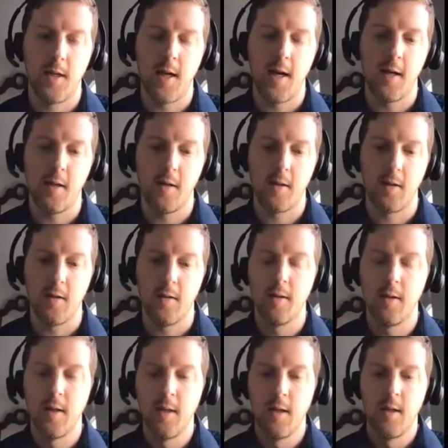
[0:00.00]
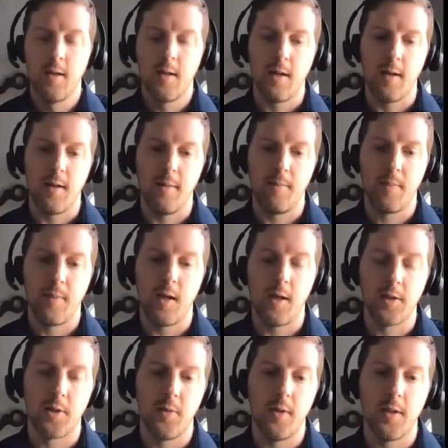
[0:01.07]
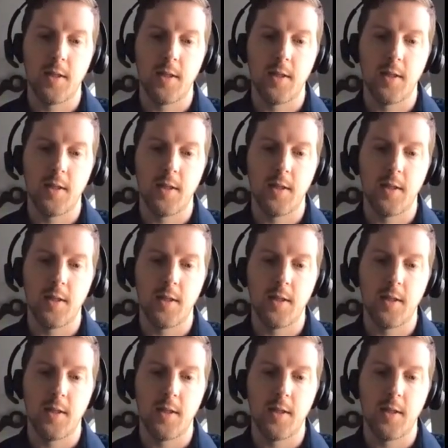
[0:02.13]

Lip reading: and Canada could also